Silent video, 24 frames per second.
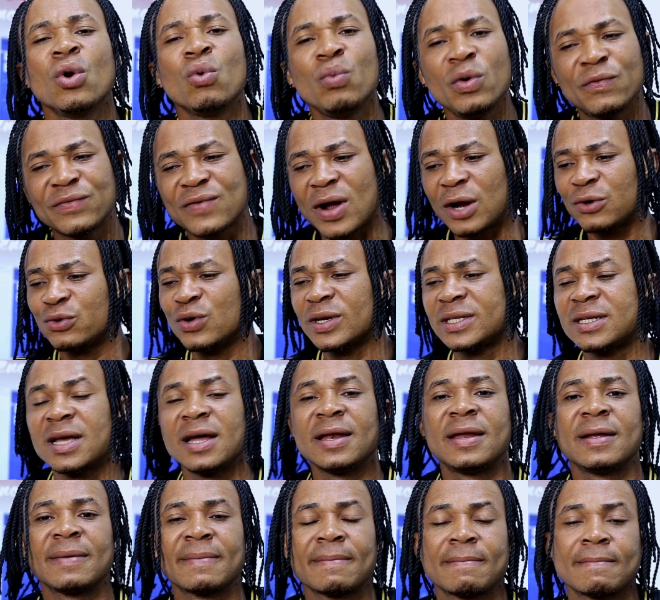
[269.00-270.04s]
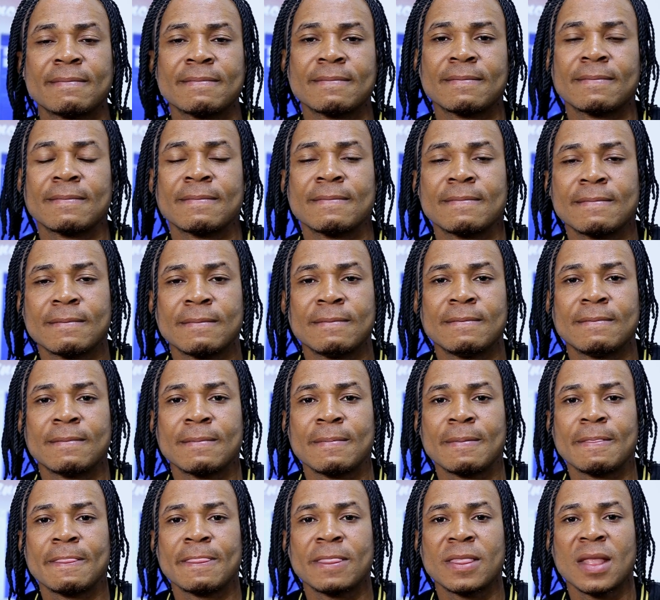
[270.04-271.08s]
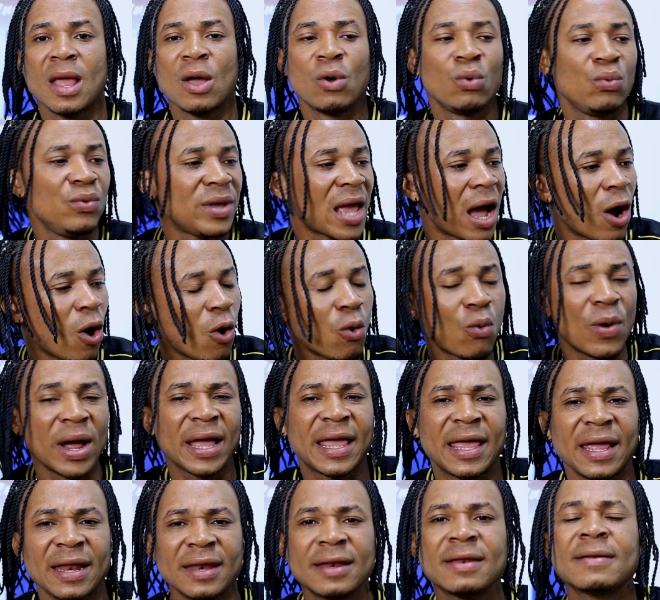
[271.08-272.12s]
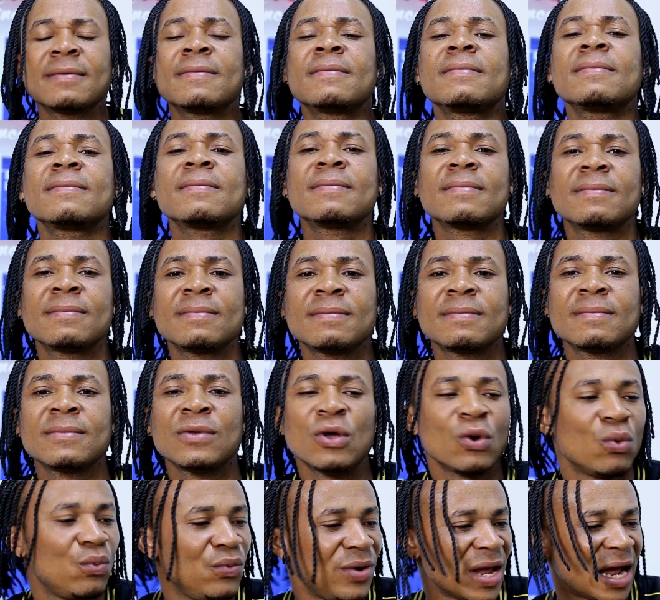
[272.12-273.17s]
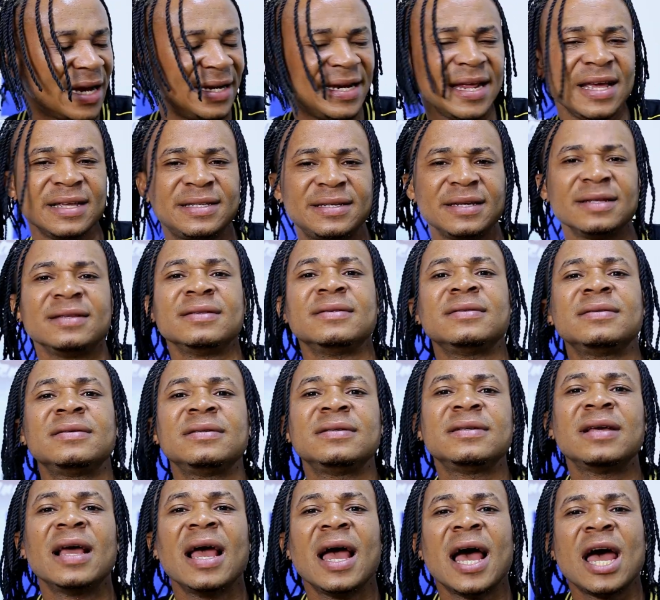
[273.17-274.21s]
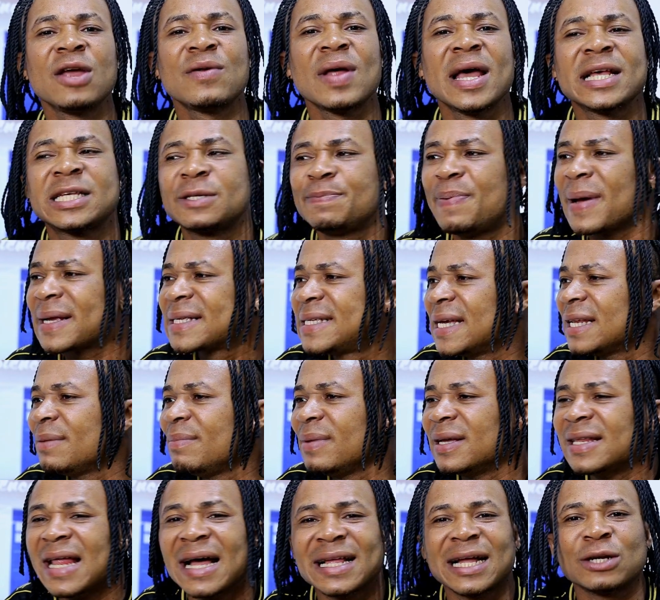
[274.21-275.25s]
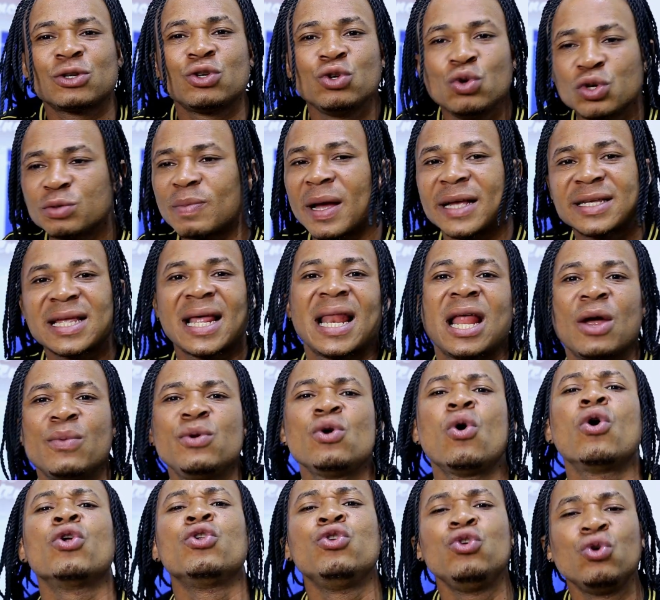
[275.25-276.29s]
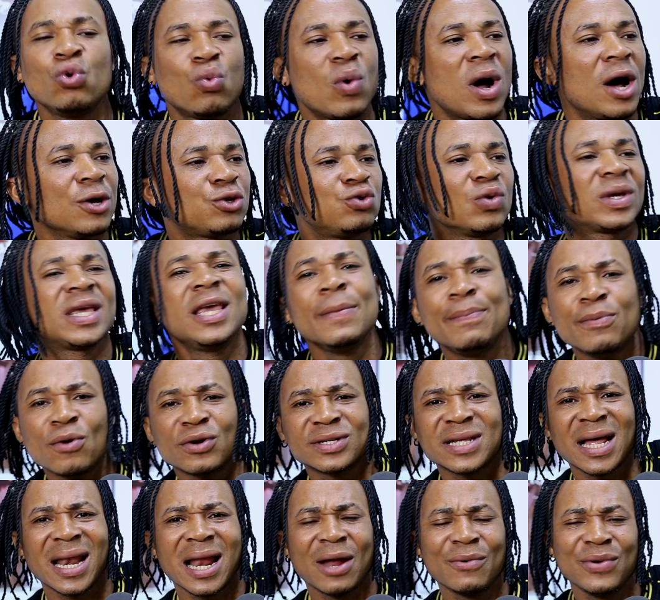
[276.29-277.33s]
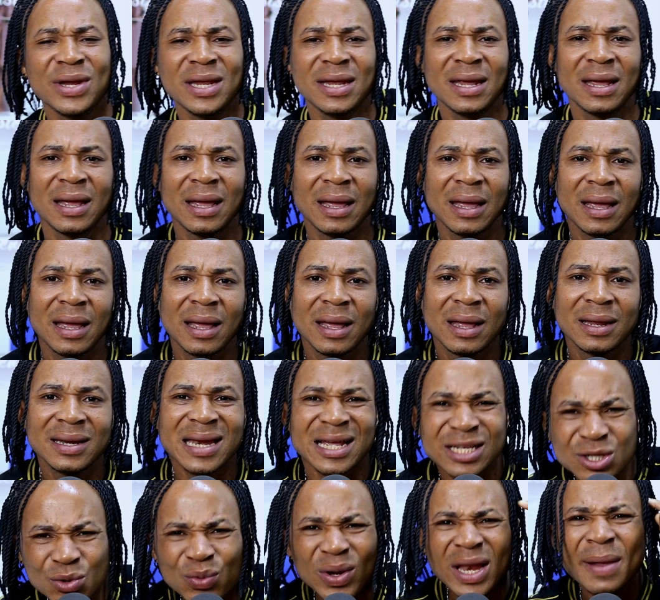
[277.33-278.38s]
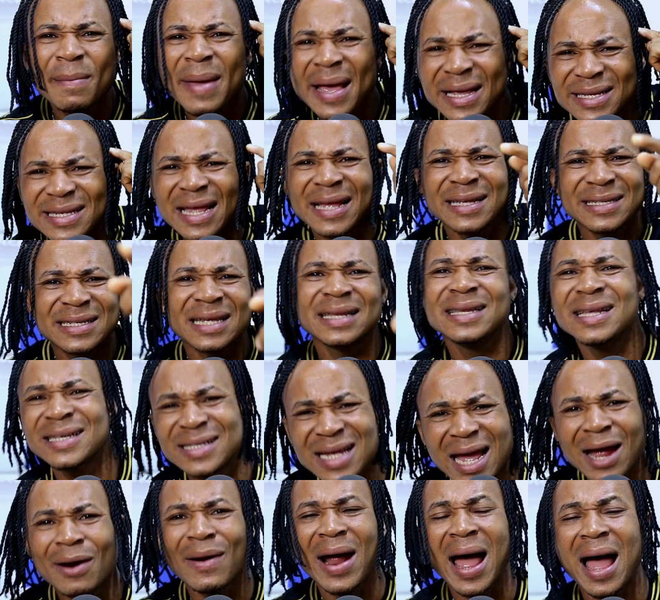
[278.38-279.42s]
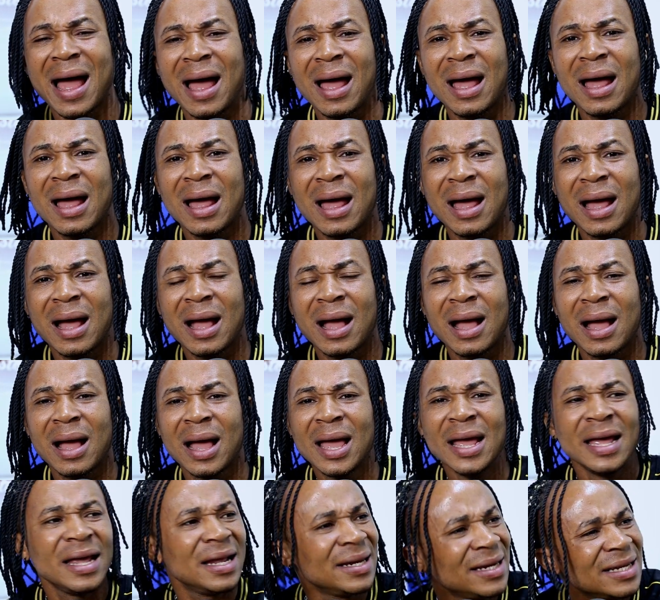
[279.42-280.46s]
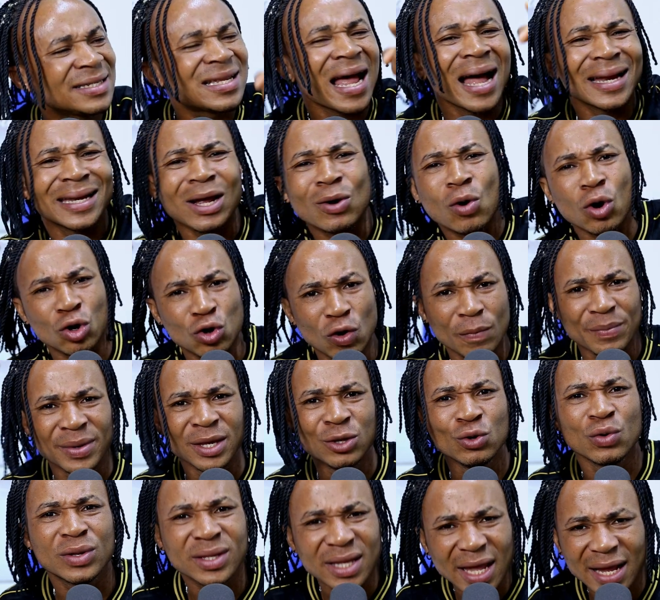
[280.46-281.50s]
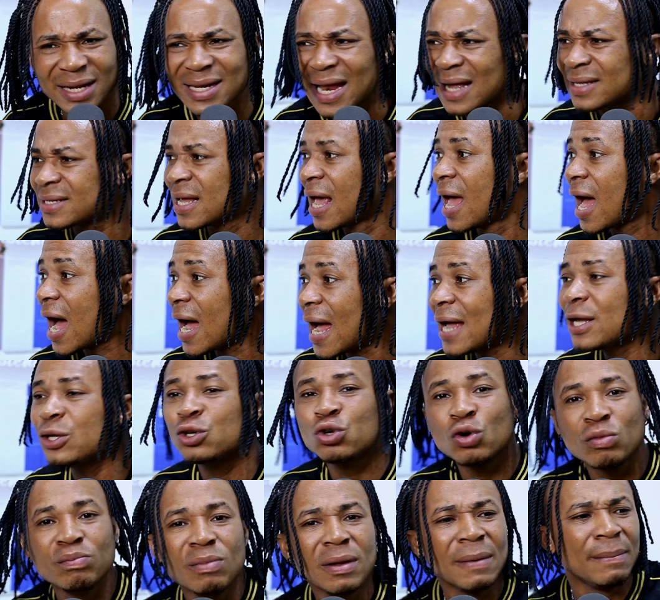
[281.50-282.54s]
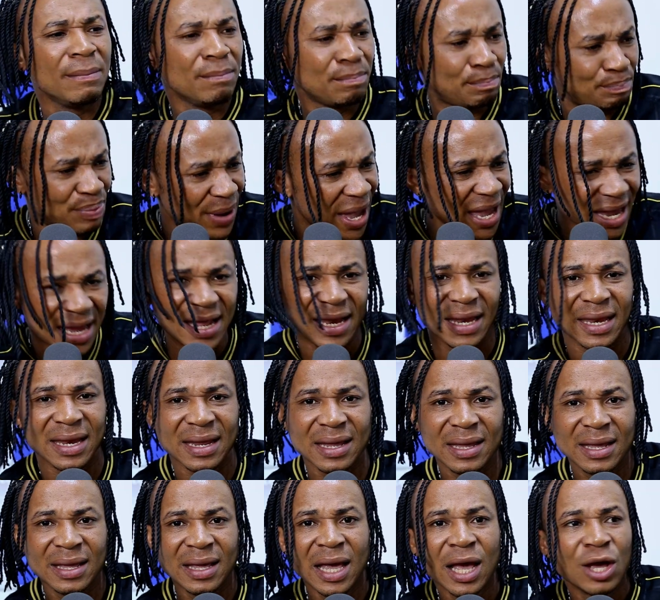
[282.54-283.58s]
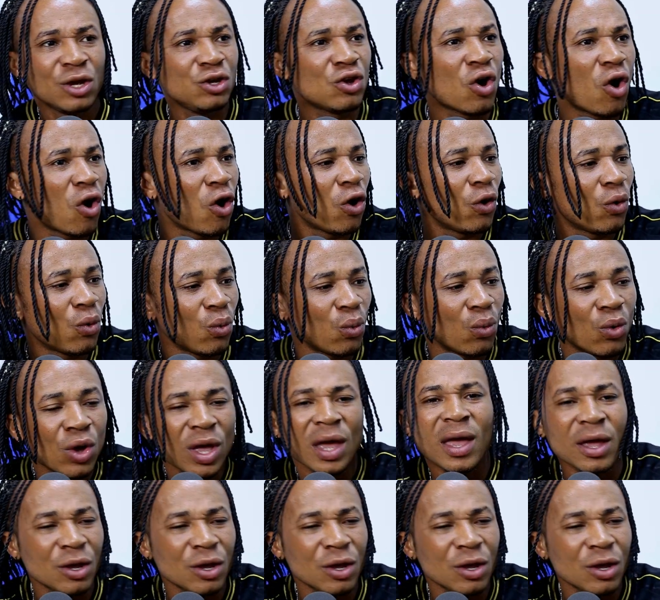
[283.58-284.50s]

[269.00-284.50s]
We've graduated. We are all working. We are dating. And you're expecting me that I should use my salary on you whilst you keep your salary? Does it really make sense in this era? In this hard economy, you think that I should be paying your